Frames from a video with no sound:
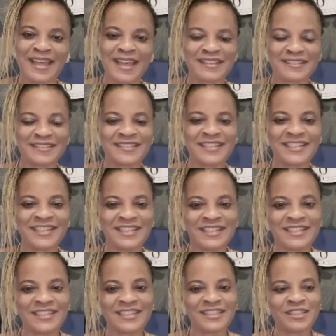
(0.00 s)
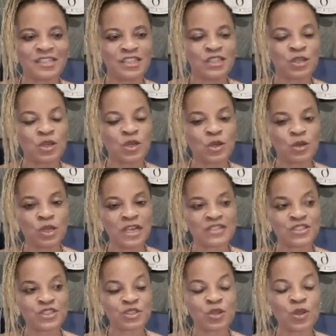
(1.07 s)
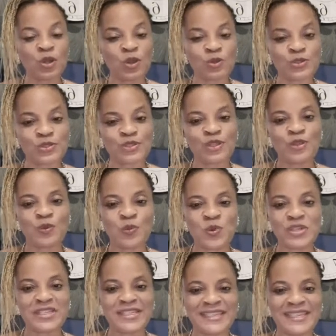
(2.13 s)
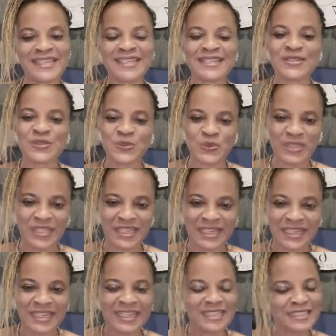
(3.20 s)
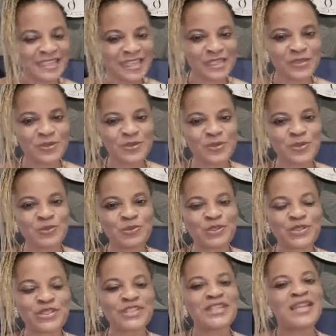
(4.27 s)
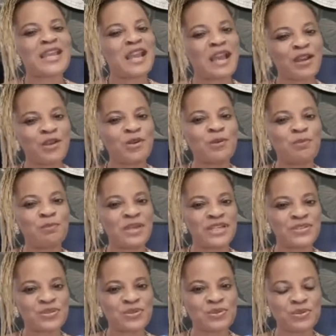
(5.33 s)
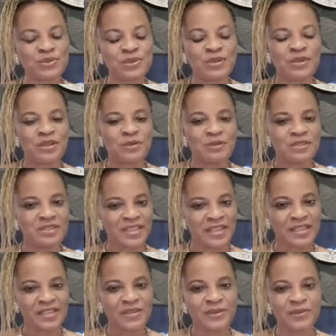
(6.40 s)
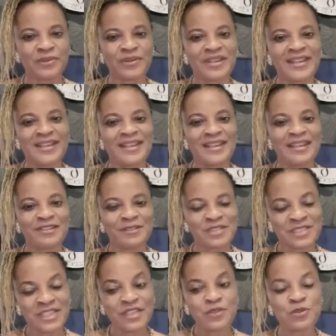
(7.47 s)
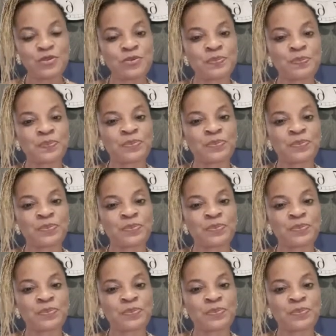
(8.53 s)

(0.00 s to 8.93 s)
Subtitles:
as she clocks 1 year today. Thank you so much and God bless you. Thank you. See you.